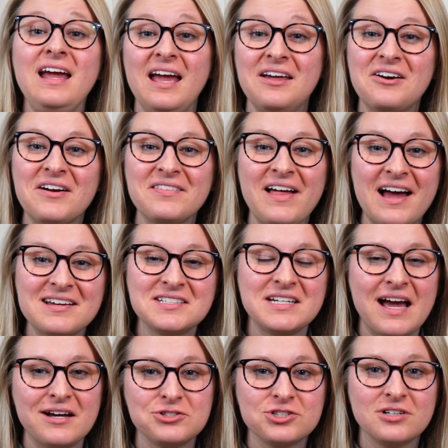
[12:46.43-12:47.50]
In our last
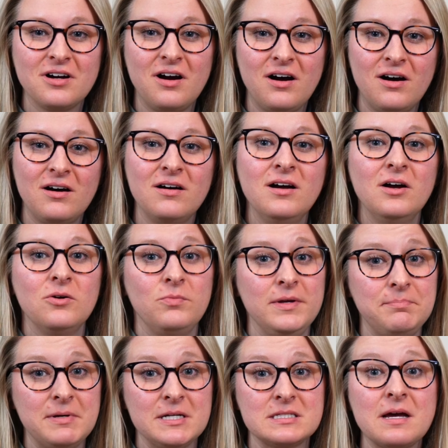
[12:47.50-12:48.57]
Azure haul, we
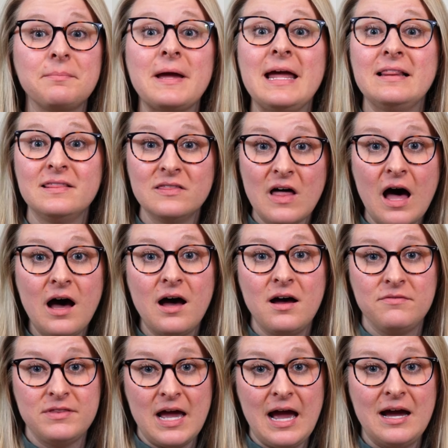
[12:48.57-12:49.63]
picked up a lot
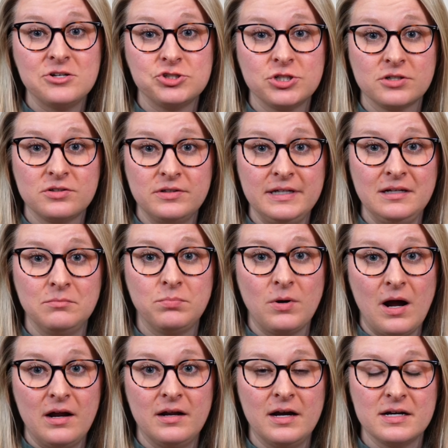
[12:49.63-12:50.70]
of the Azure Clean
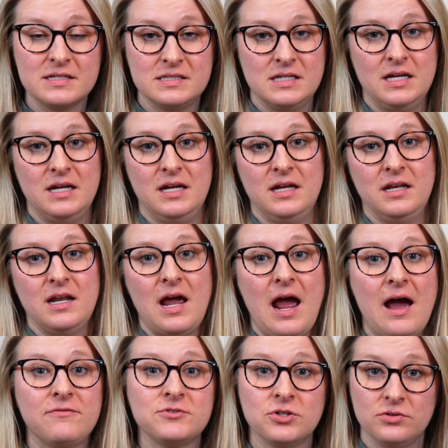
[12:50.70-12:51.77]
products, and
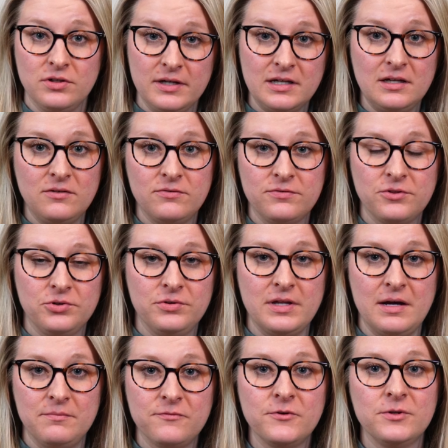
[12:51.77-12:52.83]
after looking through
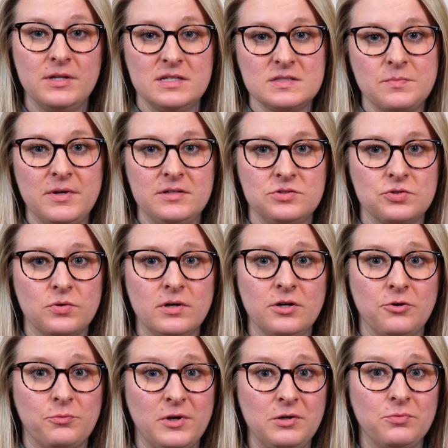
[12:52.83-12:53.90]
them for this month's
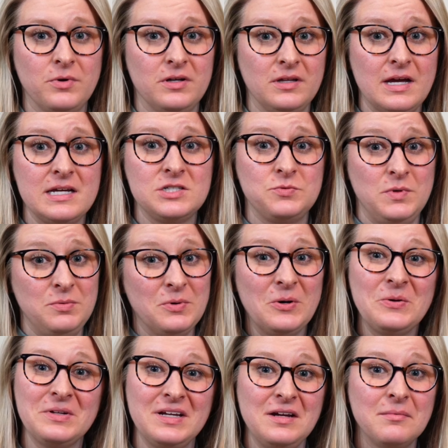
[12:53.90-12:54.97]
order, we realized we were
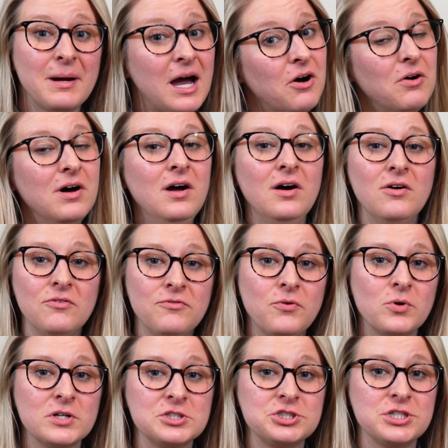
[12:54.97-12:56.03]
only about
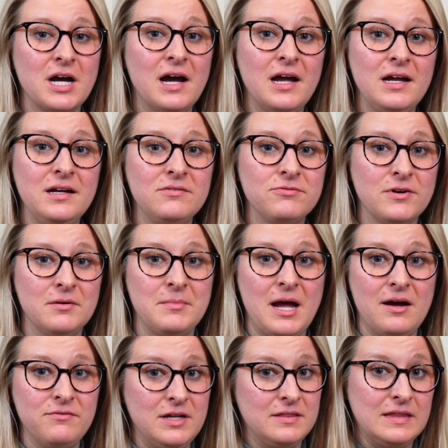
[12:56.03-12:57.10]
4 shy from
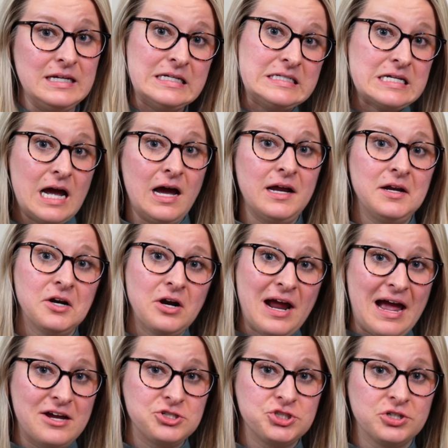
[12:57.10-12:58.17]
having the entire
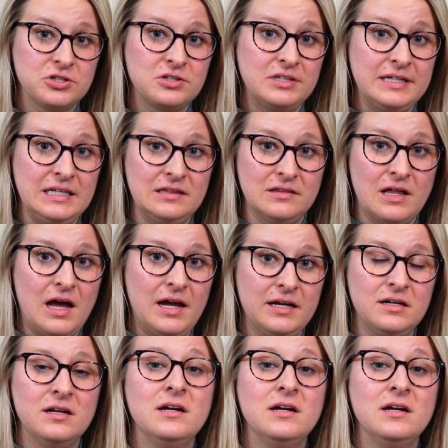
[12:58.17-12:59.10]
Azure Clean line.